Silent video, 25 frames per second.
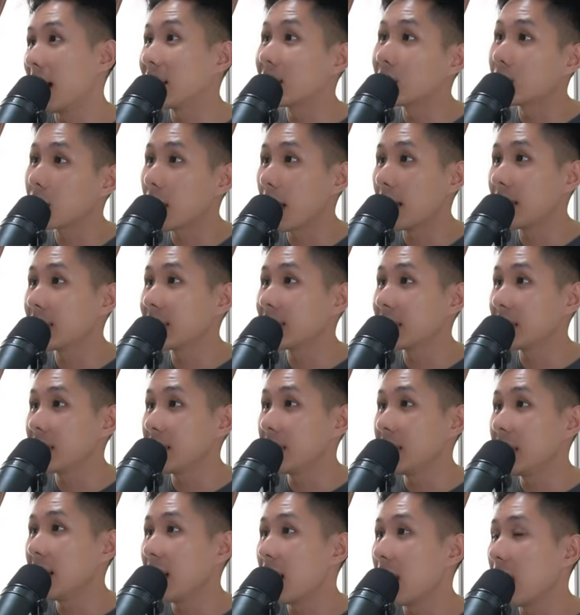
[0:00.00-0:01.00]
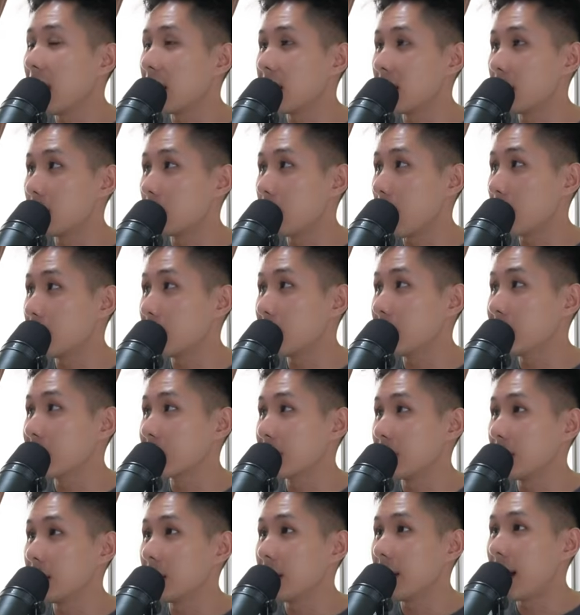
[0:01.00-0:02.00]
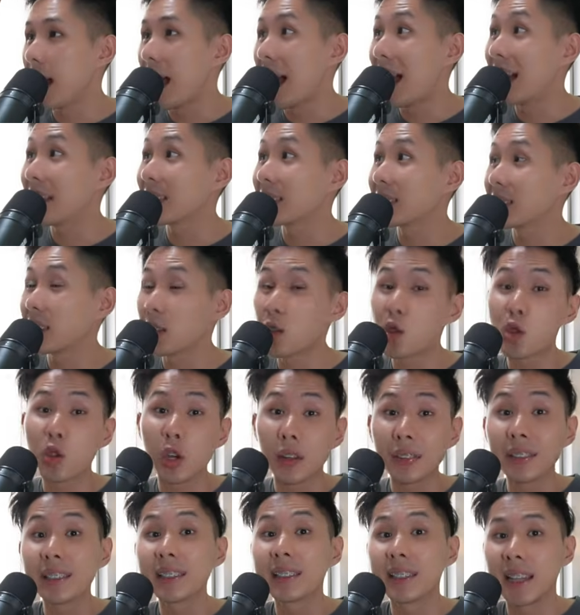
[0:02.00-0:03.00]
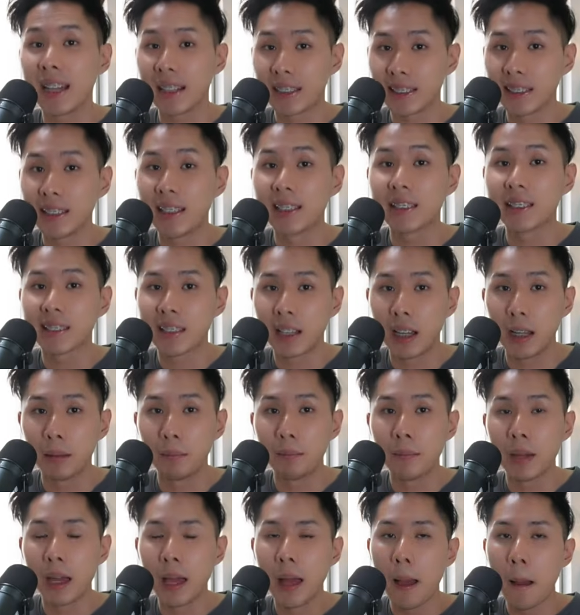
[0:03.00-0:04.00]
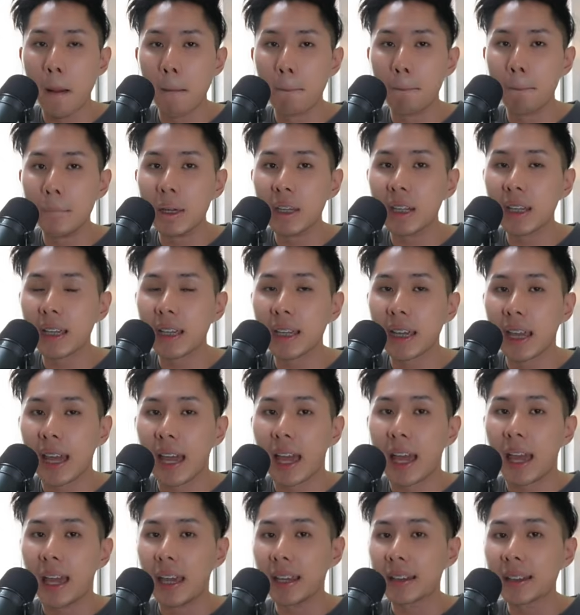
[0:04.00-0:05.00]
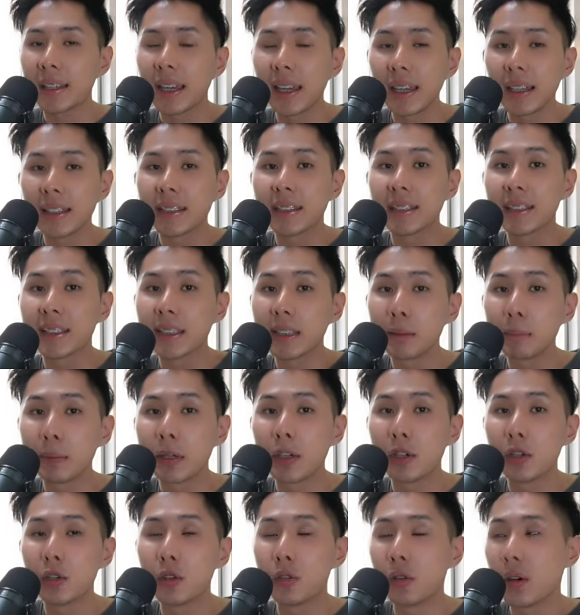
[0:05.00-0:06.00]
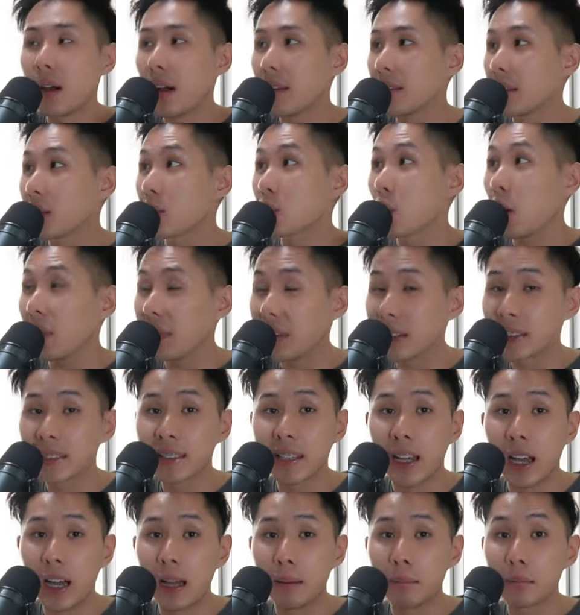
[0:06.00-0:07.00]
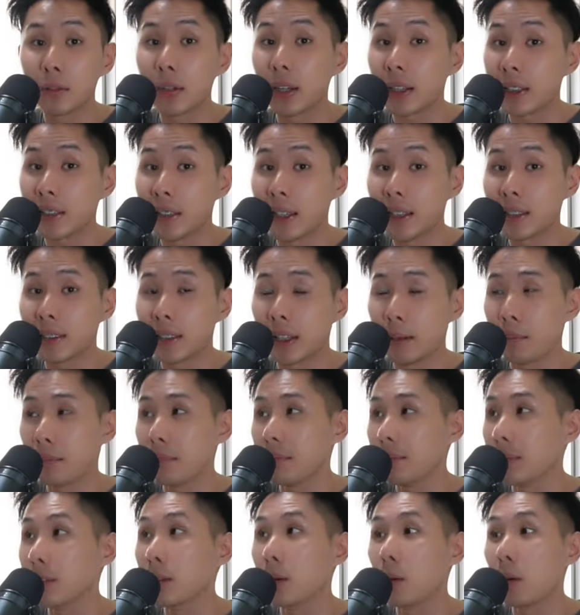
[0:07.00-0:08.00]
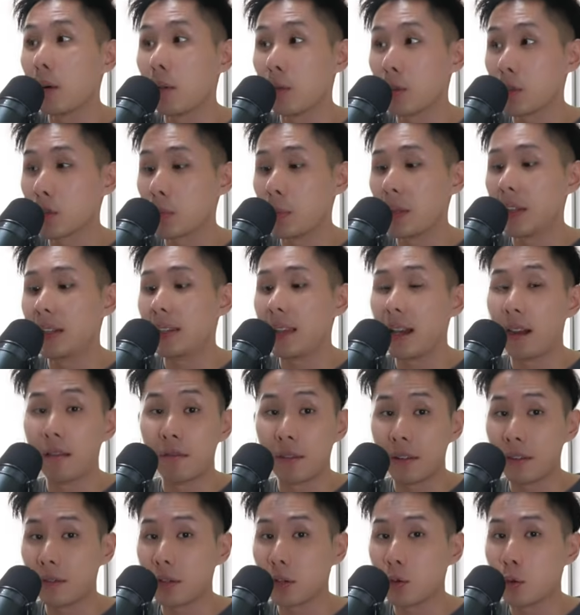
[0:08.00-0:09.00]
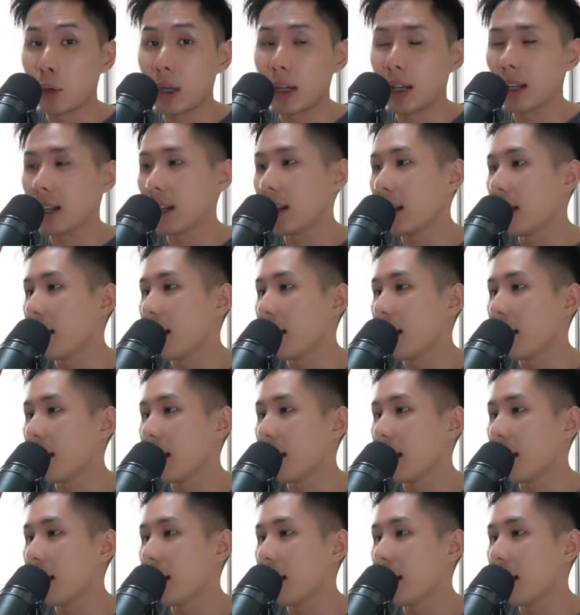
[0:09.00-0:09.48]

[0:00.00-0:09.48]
As you can see, the register has the shortest access time, meaning it takes the CPU the shortest time to access them, which means they are very quick.